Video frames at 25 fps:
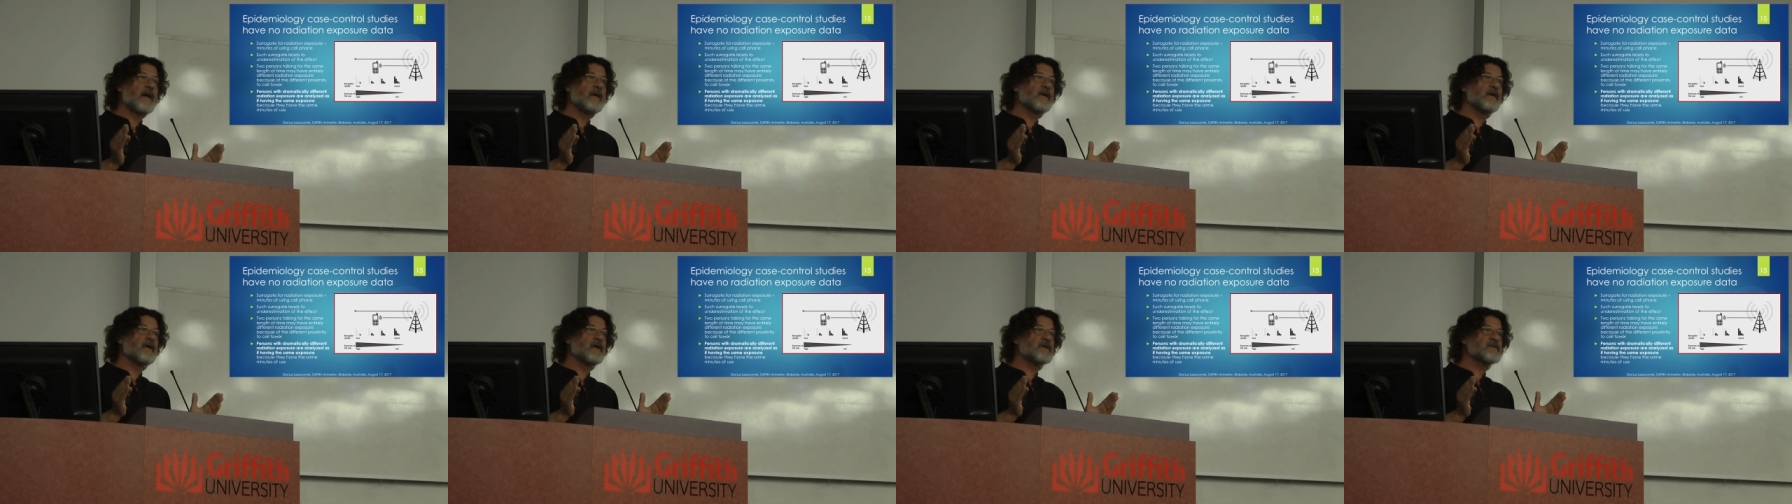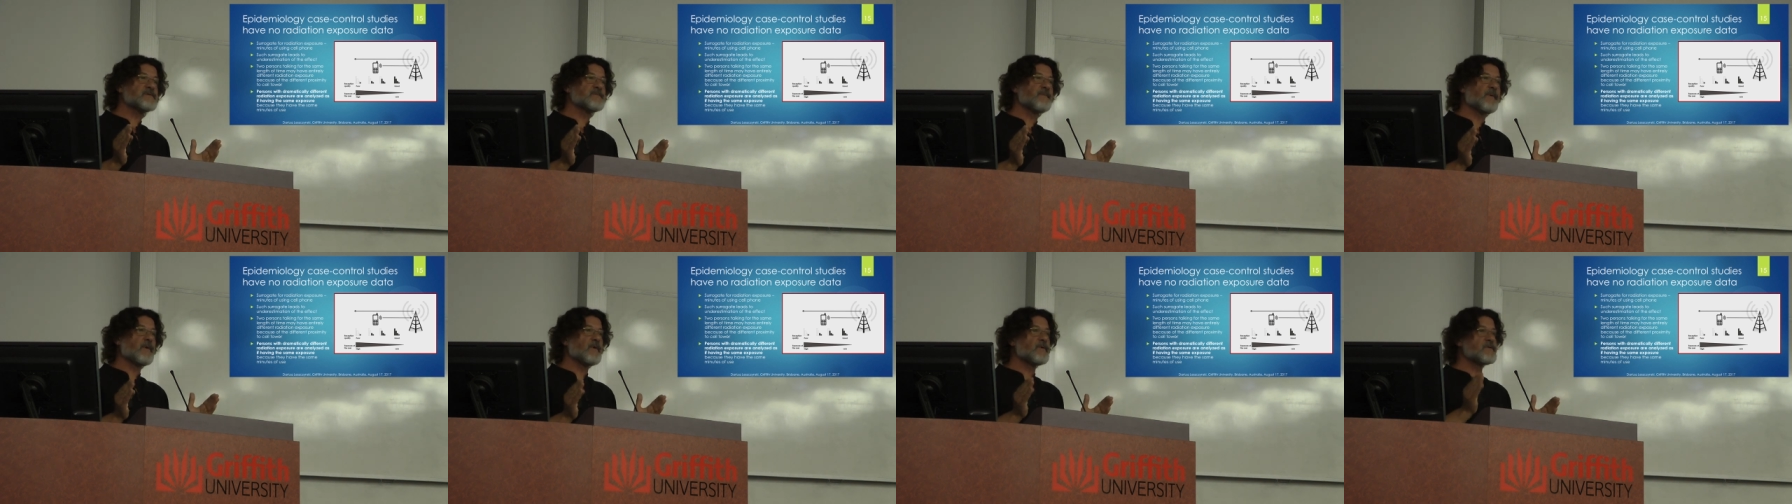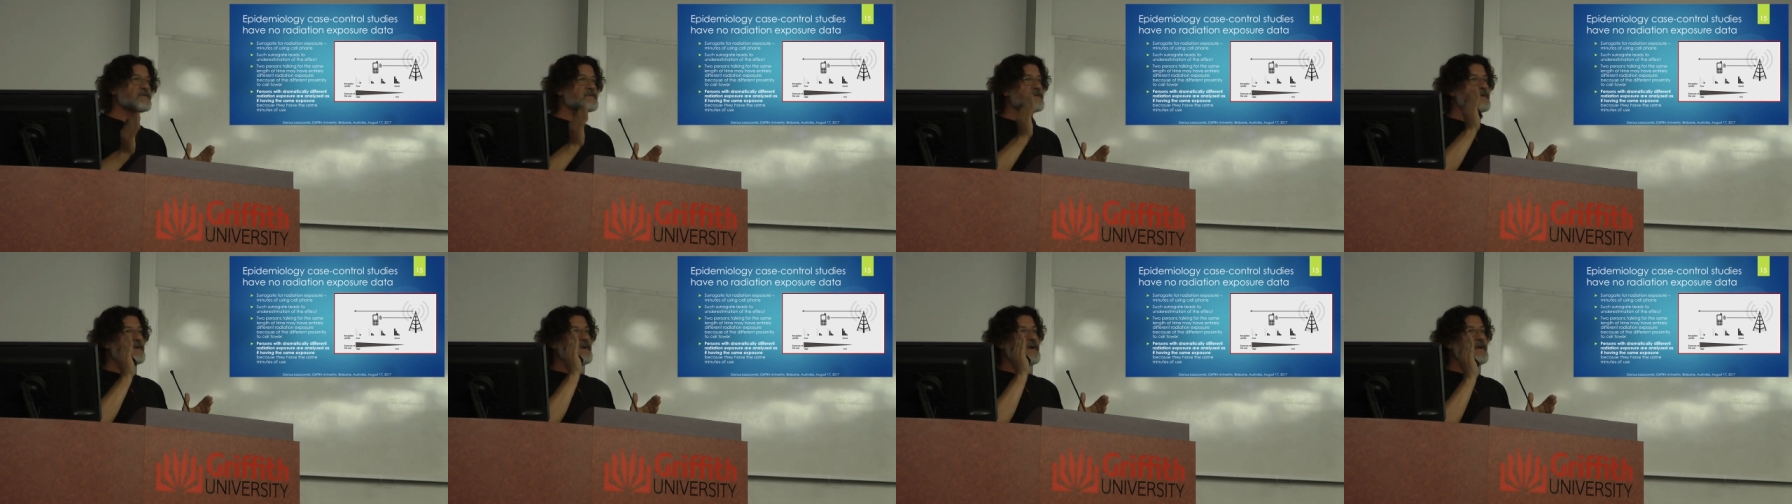highly
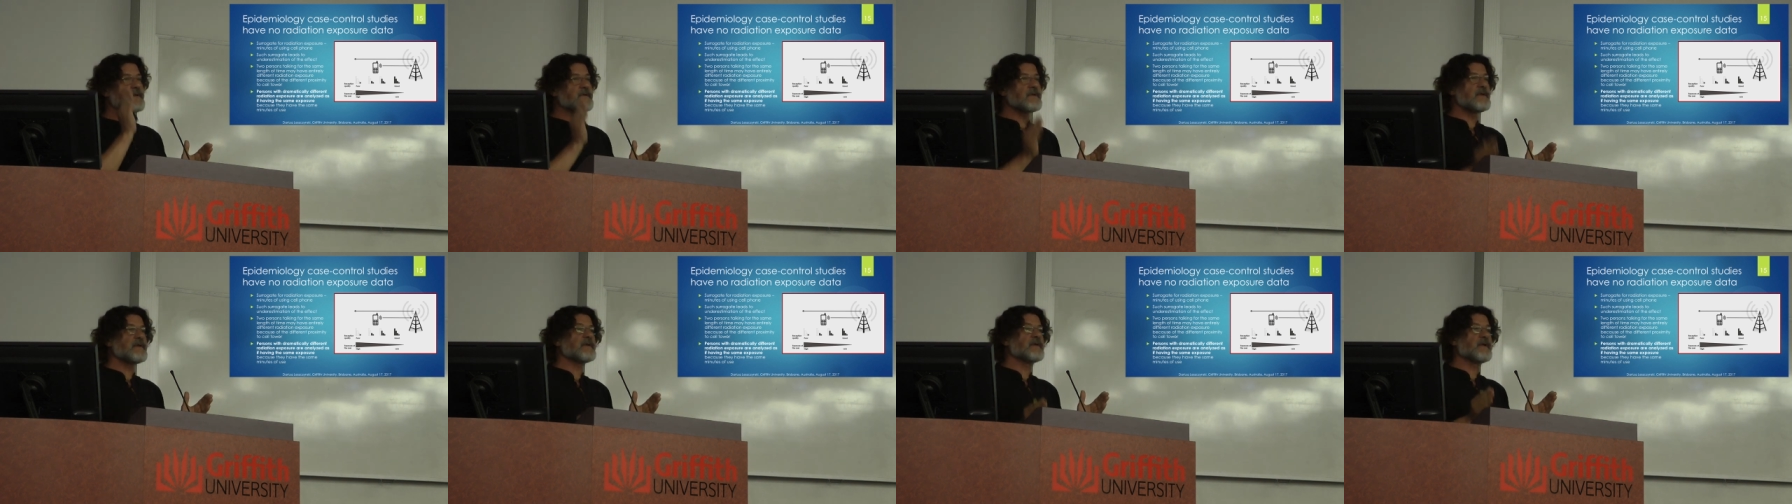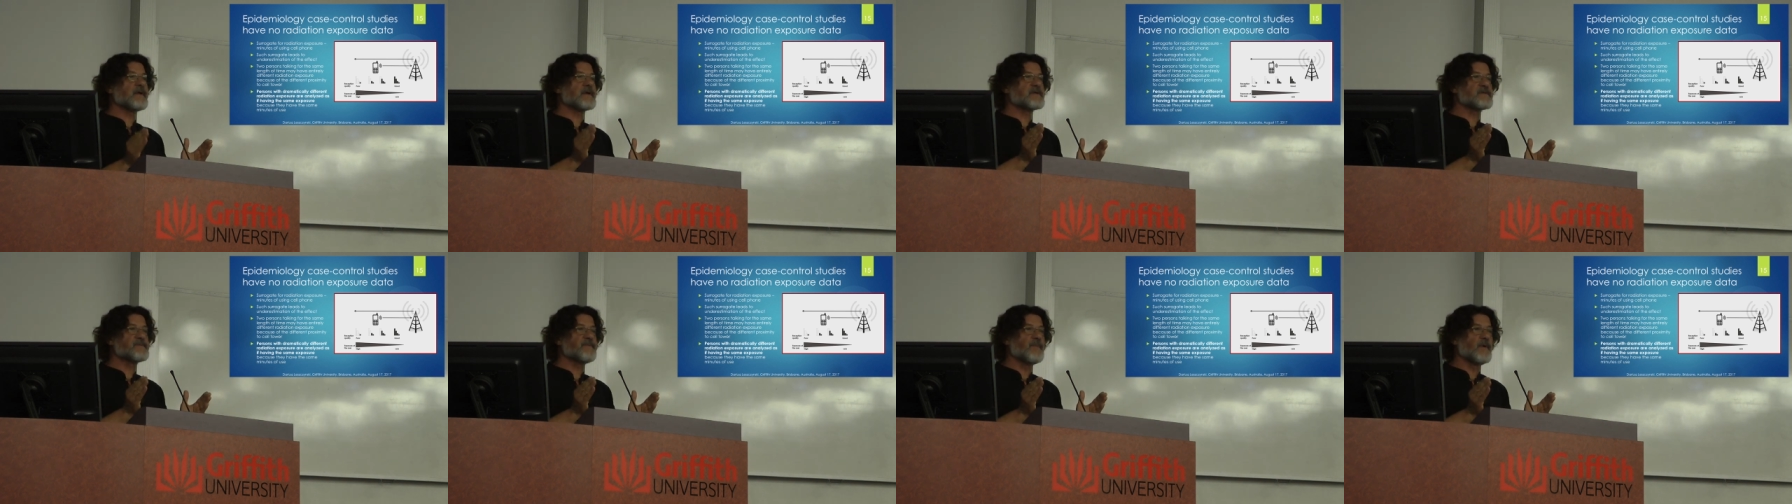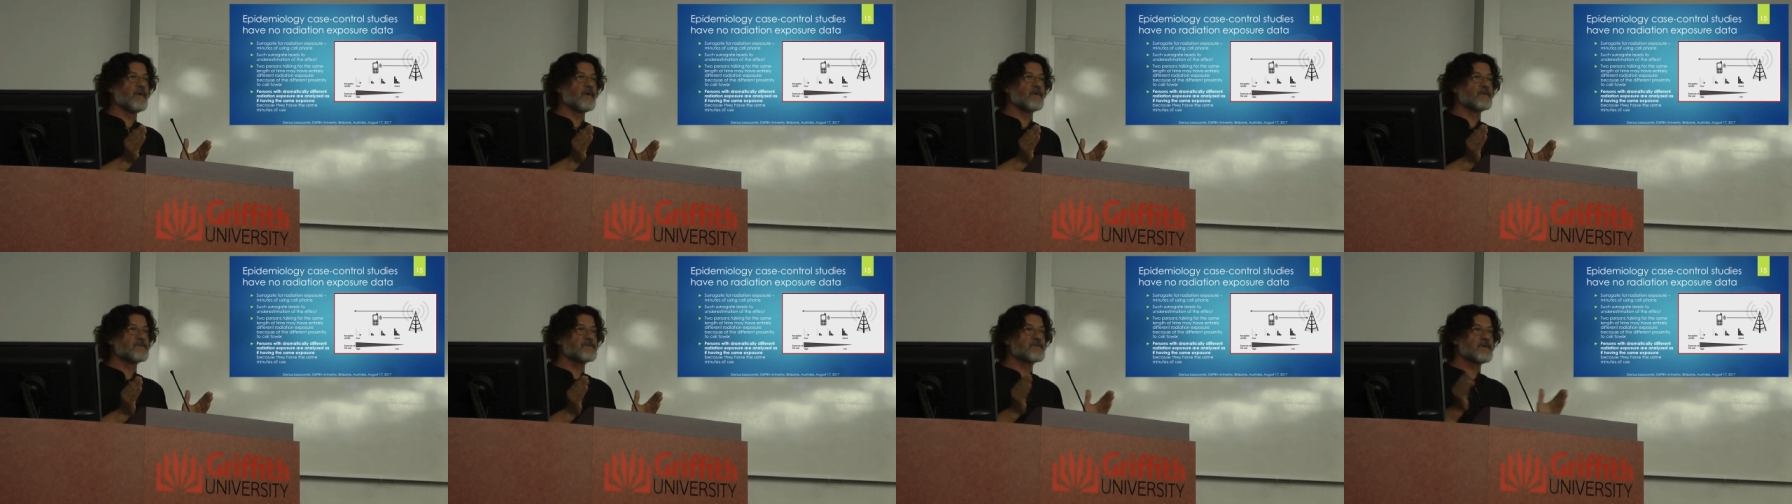exposed and little
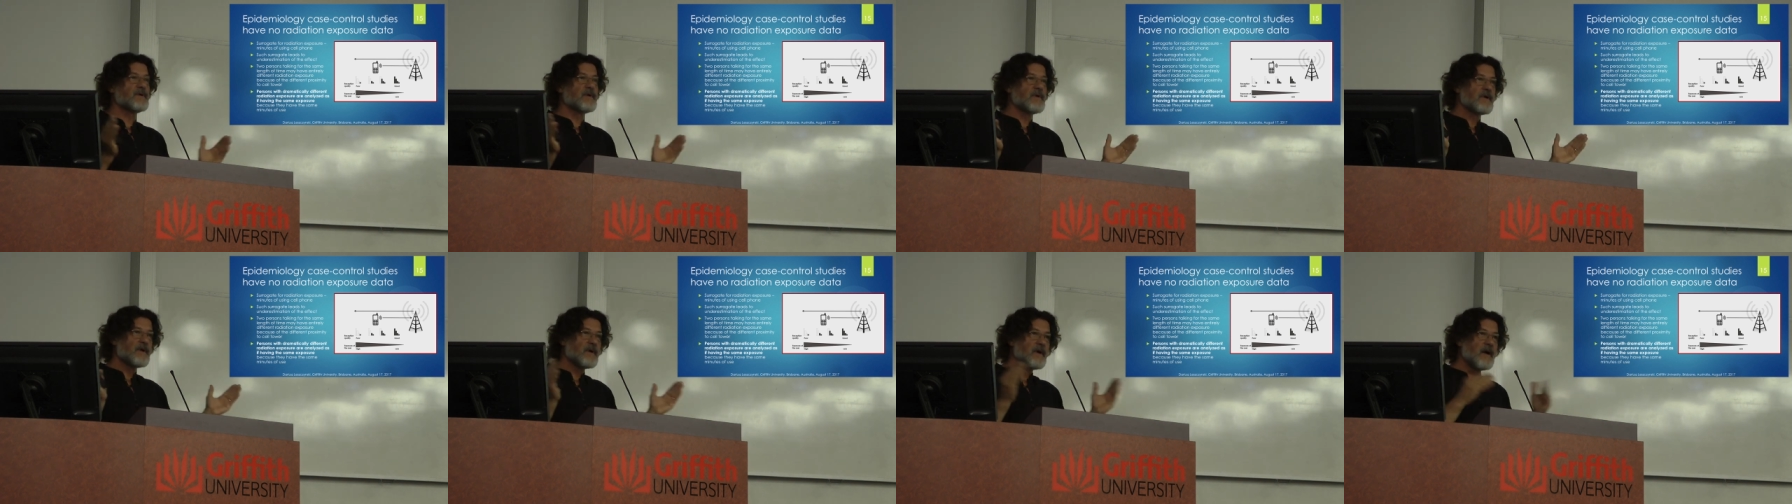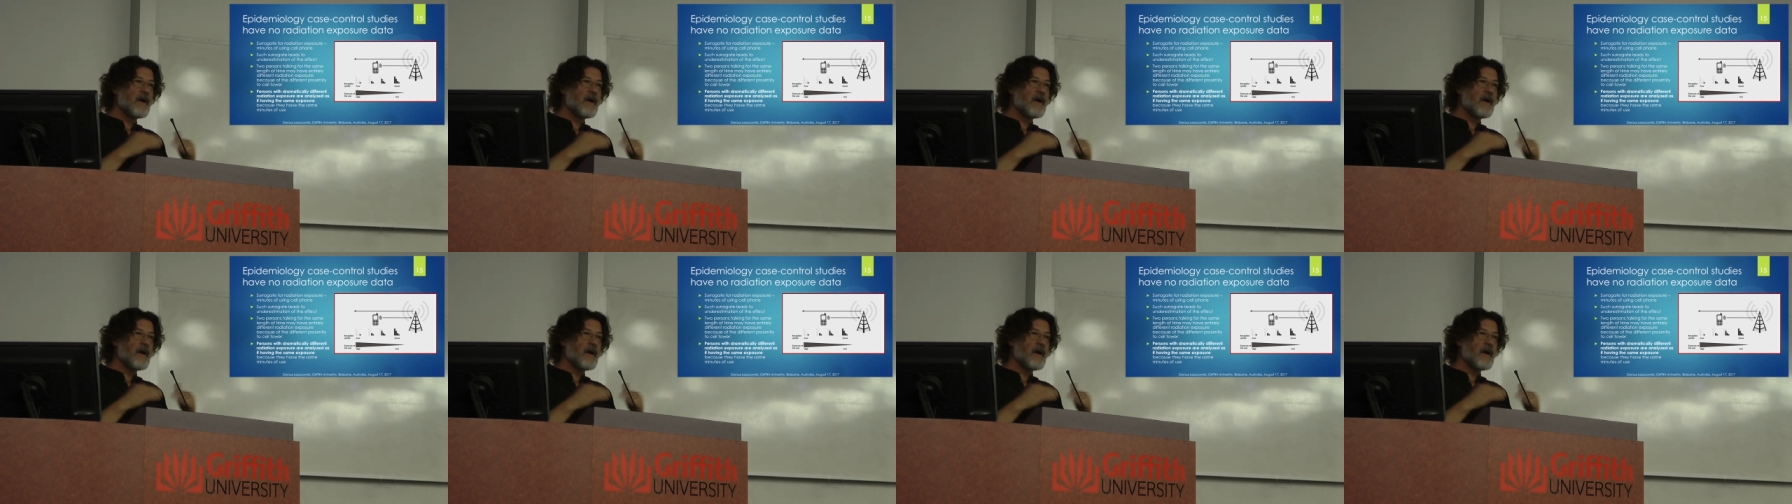exposed.